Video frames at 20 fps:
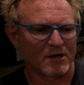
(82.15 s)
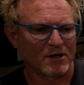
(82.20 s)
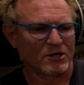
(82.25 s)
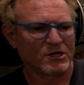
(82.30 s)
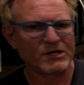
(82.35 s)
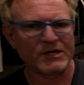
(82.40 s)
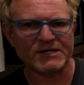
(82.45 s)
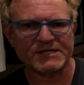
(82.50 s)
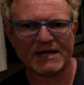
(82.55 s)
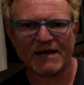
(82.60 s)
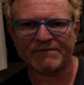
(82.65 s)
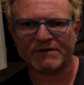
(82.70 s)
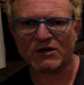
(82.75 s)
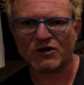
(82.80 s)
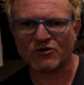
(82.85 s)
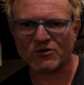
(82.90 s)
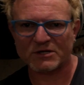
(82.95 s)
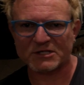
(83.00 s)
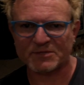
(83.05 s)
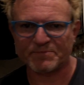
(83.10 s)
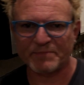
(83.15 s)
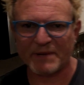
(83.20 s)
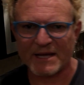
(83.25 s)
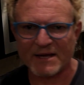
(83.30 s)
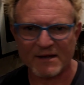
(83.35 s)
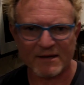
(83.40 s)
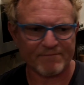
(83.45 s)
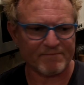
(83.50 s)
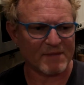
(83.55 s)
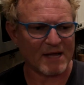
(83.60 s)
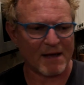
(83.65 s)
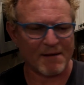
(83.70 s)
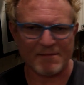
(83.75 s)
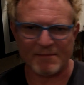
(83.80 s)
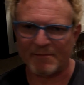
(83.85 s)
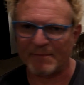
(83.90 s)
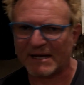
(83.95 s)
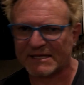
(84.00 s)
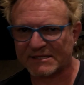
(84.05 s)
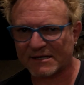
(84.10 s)
You need to have a crisp beer.
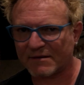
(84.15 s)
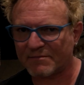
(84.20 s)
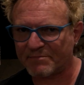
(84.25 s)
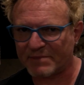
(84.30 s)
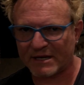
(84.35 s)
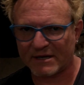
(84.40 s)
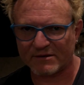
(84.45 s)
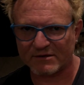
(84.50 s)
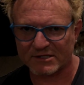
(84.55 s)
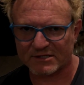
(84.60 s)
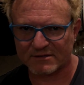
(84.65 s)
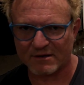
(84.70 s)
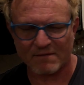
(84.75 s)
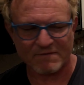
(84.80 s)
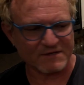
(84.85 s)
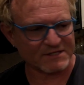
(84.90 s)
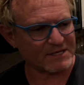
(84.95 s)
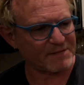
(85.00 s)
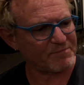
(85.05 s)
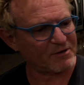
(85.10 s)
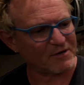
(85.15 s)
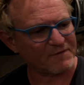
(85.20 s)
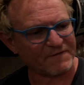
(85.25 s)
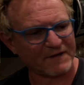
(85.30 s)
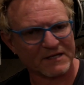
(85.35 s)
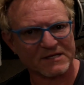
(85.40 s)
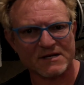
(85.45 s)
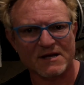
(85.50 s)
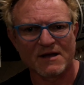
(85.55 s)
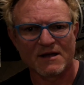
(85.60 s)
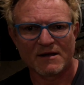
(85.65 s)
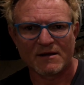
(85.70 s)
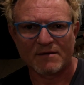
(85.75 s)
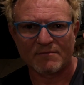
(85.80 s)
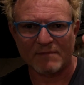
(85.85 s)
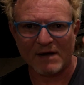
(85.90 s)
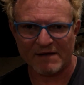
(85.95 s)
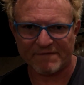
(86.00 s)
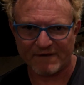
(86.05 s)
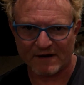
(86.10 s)
Mexican beer is obviously perfect.
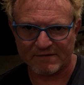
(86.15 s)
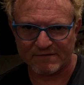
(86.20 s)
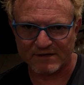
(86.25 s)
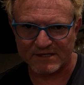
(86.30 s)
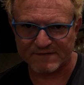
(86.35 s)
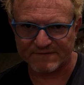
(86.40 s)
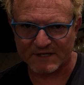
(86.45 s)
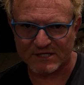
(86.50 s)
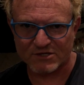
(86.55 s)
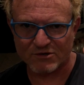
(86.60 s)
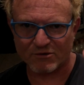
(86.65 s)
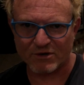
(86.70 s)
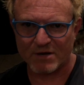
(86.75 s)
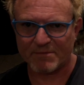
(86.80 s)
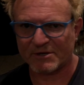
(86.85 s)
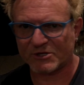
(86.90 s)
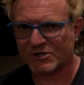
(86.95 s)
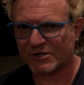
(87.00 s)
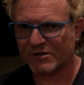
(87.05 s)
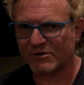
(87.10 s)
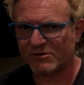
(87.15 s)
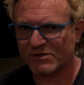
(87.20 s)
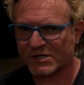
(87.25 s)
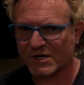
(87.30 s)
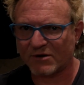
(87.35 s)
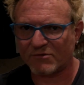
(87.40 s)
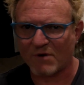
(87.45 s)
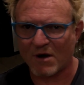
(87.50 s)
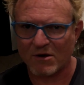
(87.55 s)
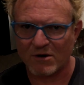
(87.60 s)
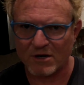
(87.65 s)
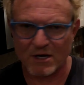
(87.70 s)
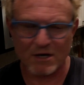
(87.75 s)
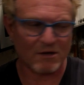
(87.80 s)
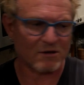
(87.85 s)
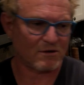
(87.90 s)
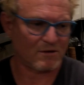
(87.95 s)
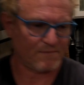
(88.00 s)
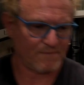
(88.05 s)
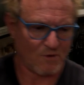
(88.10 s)
My favorite is Victoria, but you can use
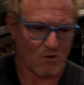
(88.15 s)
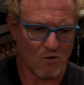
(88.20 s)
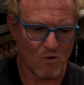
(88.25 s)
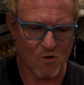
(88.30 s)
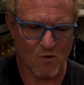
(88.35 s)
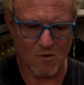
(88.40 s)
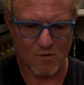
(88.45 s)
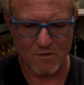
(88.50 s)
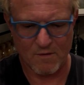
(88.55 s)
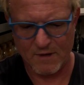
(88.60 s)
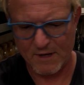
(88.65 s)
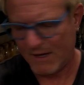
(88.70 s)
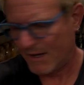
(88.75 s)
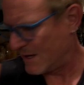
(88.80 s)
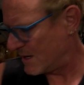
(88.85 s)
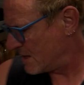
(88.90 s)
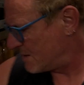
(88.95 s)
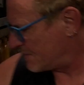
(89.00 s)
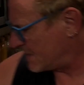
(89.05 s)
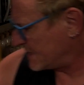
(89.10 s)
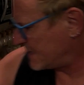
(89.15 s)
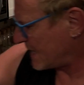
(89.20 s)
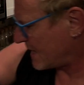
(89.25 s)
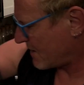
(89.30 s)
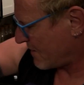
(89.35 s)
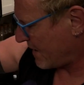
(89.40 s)
Corona or Modelo,